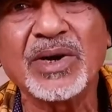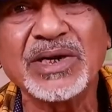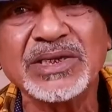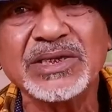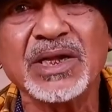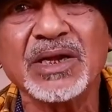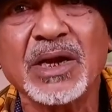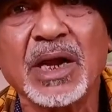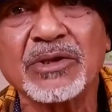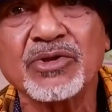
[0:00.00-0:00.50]
What
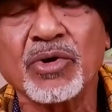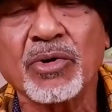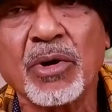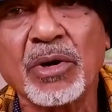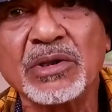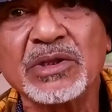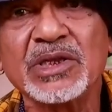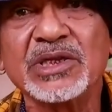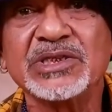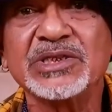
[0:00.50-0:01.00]
is the
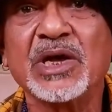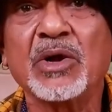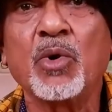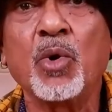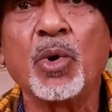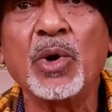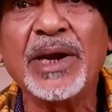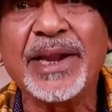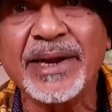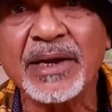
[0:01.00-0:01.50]
Rathorong? This is the
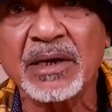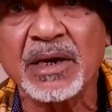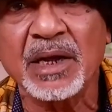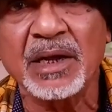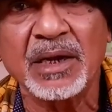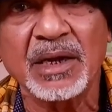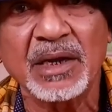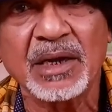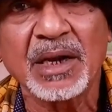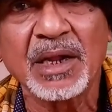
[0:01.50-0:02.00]
golden
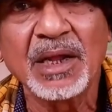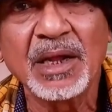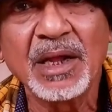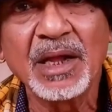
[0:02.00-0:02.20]
color.